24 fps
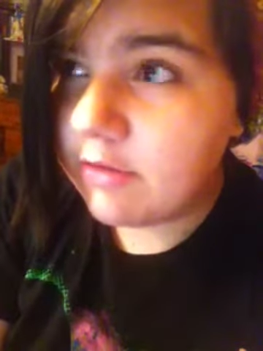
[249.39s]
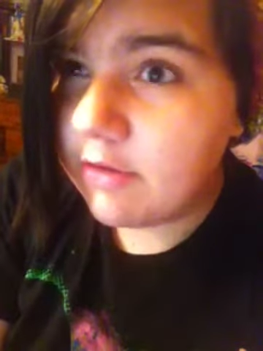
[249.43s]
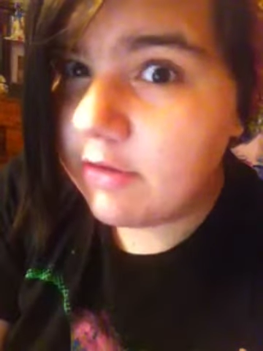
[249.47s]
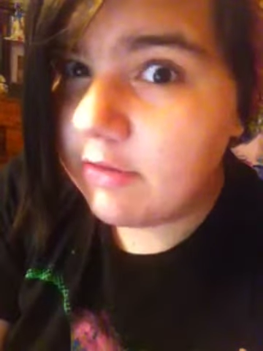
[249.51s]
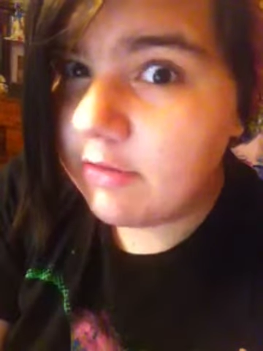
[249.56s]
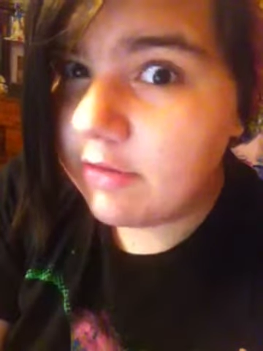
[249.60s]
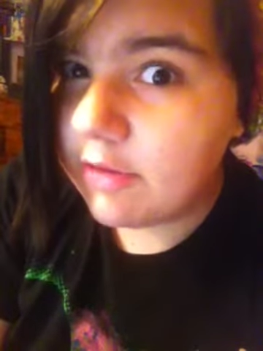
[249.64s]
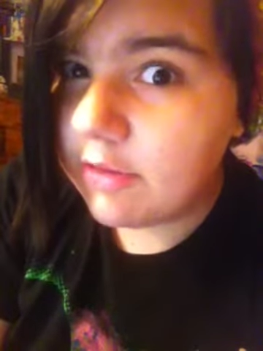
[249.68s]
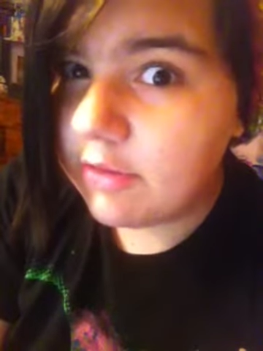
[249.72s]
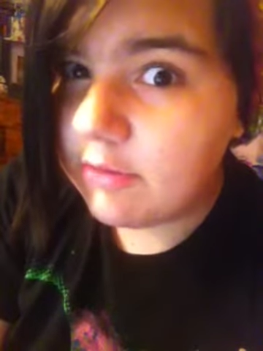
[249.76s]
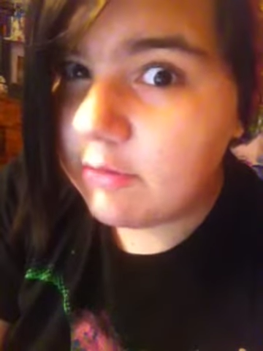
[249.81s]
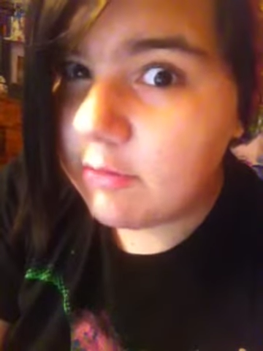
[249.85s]

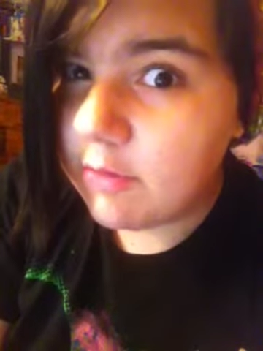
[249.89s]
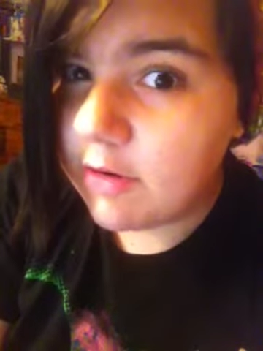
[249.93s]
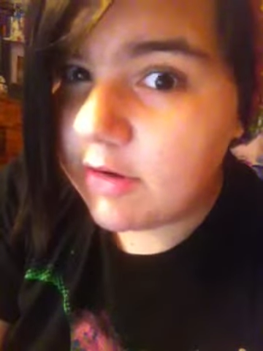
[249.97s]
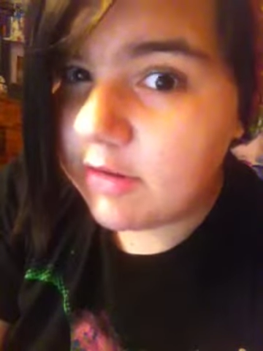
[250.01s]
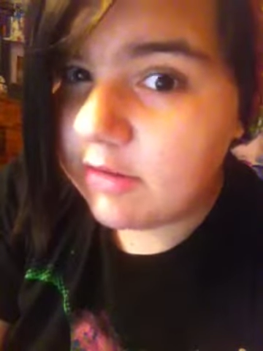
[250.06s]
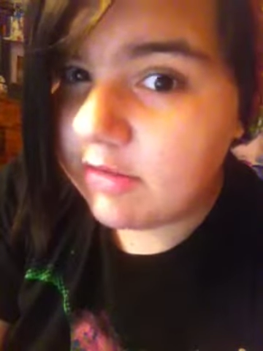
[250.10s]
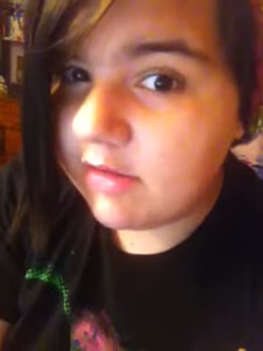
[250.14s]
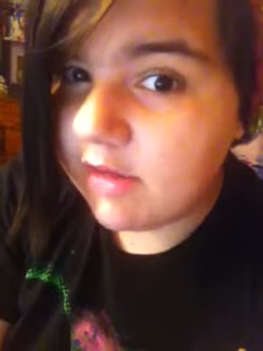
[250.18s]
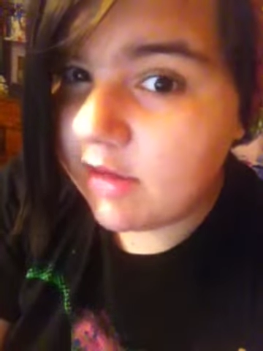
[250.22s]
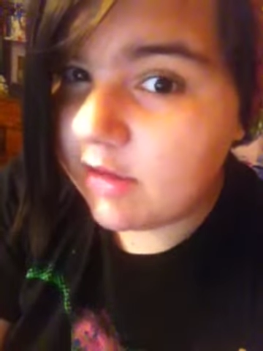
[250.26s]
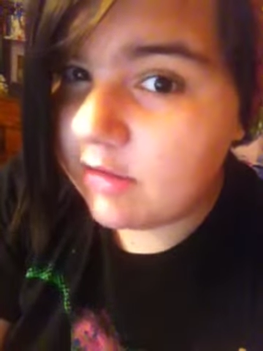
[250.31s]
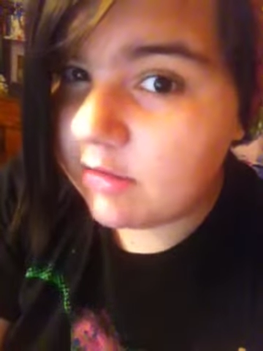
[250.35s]
literally, they're one
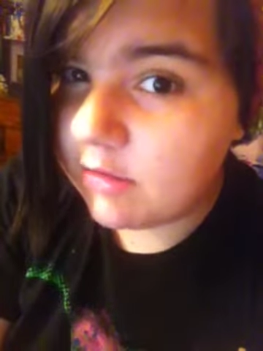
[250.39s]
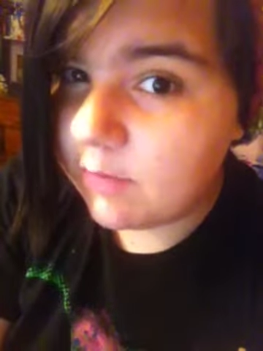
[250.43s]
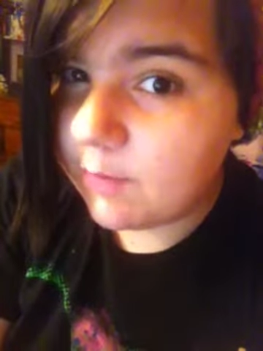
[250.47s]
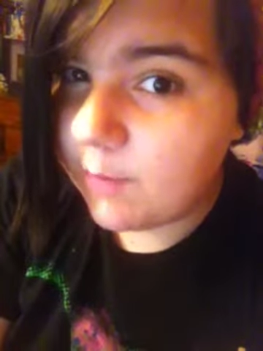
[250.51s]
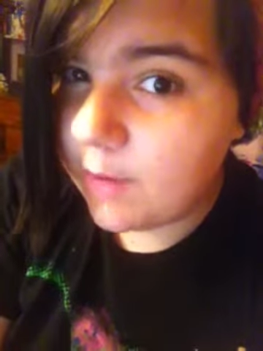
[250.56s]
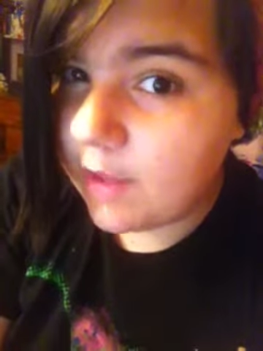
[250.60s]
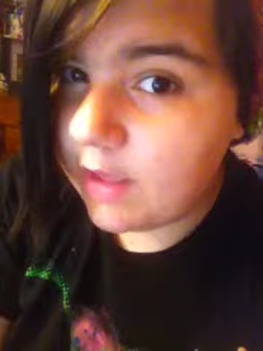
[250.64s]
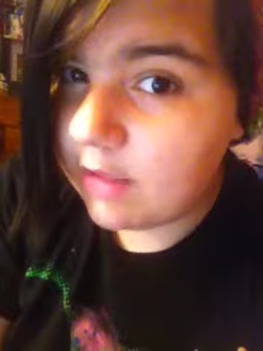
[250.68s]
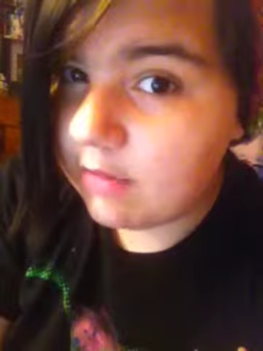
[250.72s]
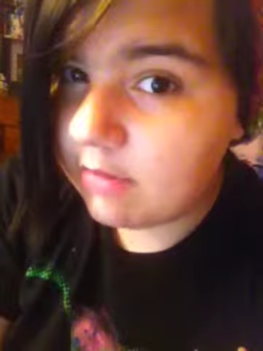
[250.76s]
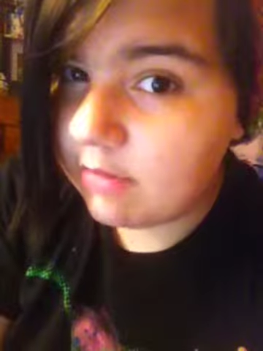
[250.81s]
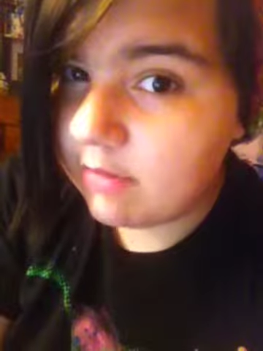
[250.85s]
of Satan's
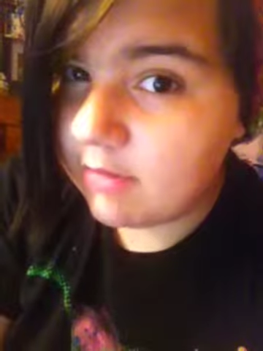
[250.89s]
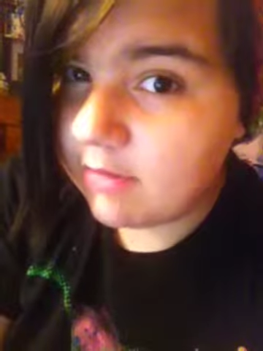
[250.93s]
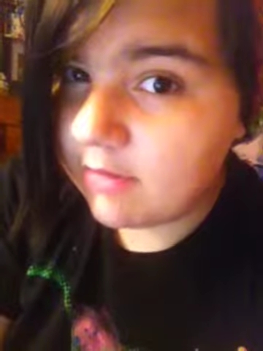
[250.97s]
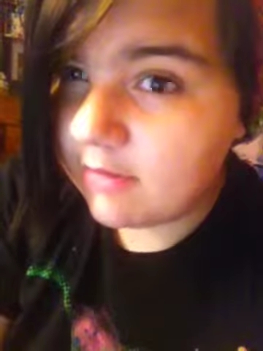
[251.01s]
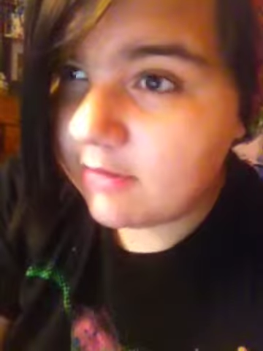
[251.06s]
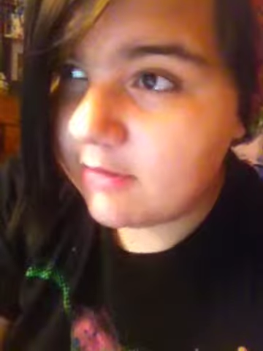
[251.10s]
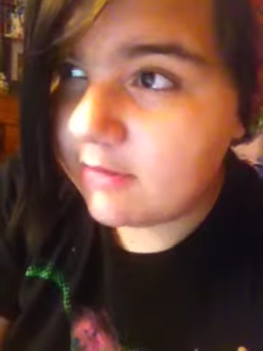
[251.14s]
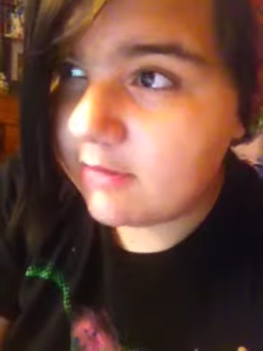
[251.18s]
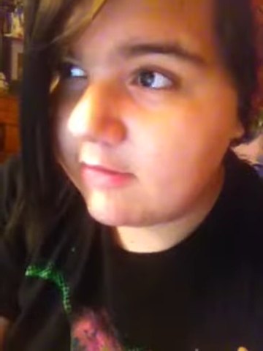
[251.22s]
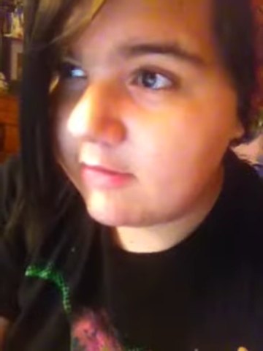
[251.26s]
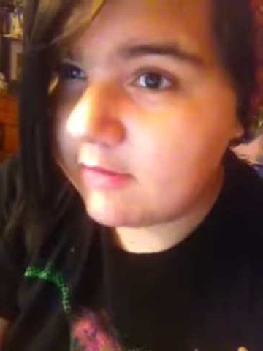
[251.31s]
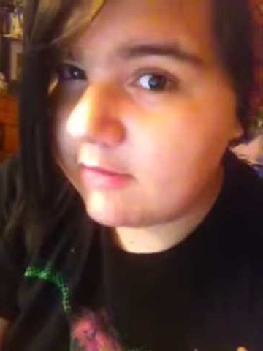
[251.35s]
pets.
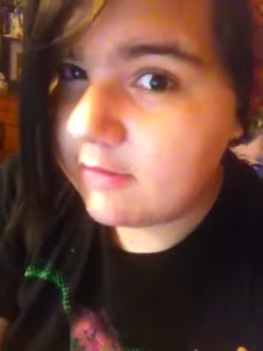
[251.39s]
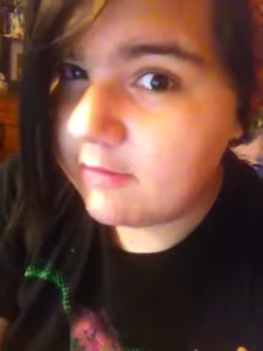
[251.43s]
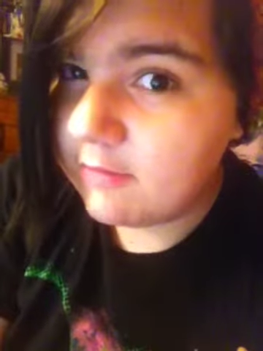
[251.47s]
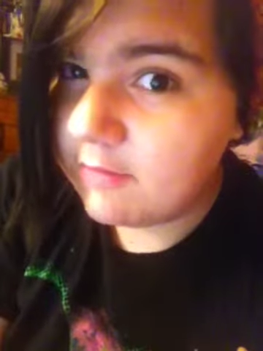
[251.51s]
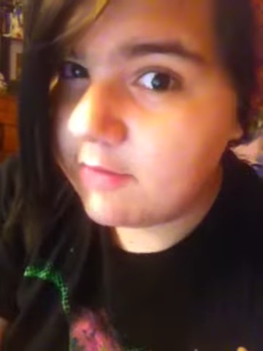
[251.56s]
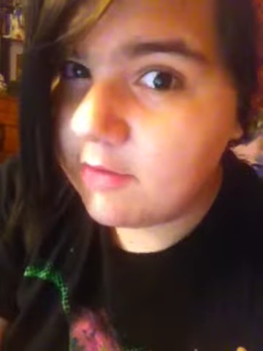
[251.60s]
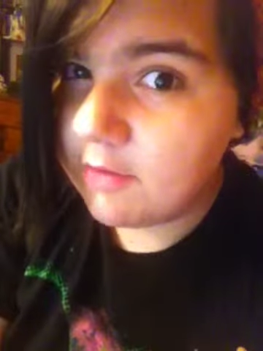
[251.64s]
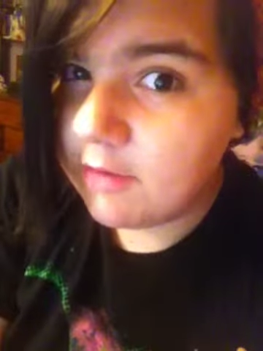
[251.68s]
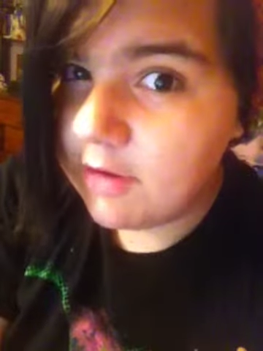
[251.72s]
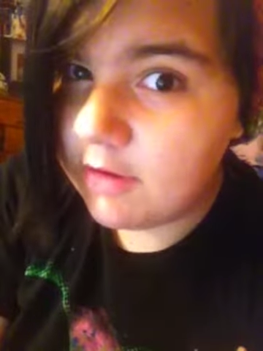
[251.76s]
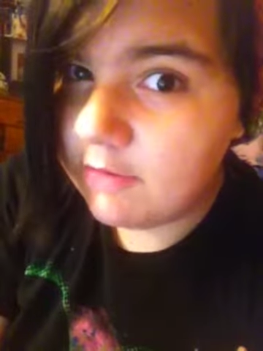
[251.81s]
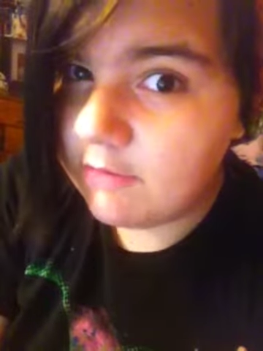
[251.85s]

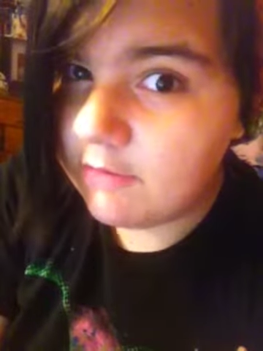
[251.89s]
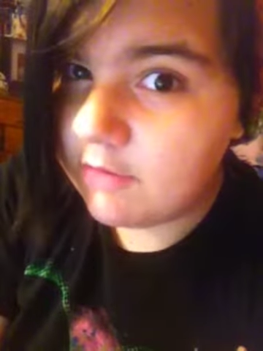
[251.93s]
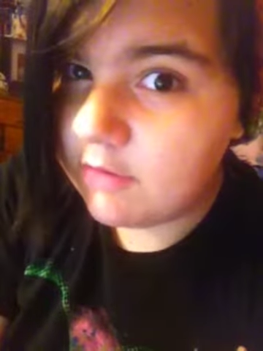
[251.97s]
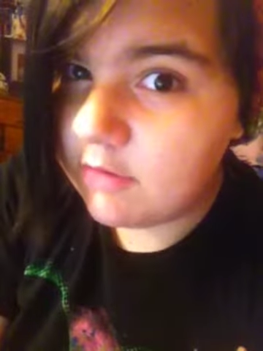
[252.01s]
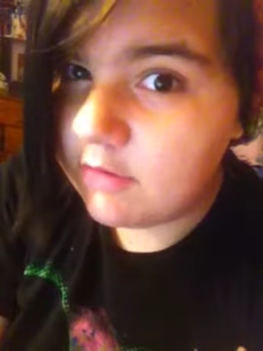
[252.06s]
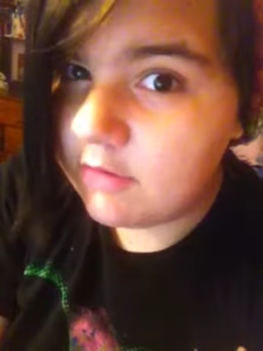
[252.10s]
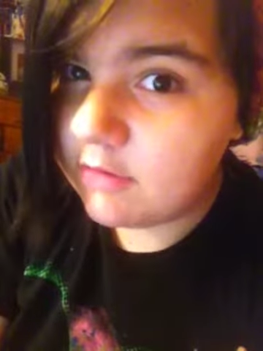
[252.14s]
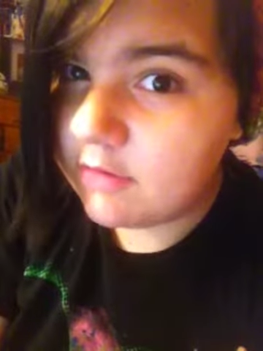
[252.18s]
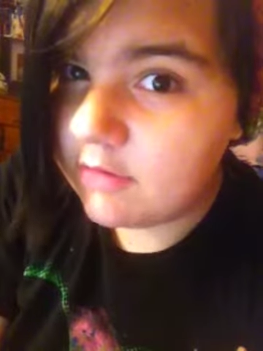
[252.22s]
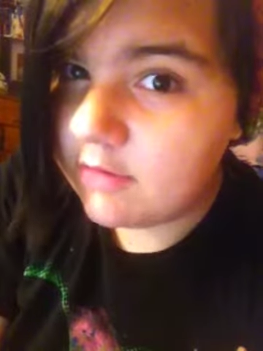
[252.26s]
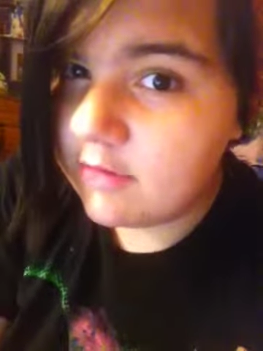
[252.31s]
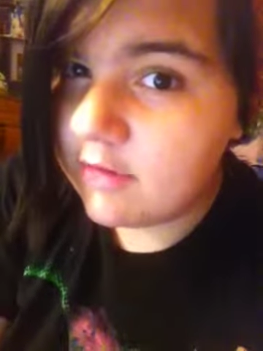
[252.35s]
They're
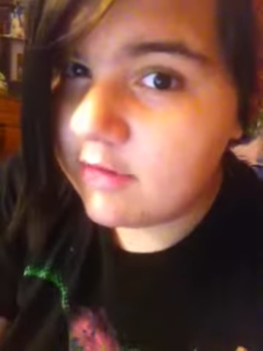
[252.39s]
evil.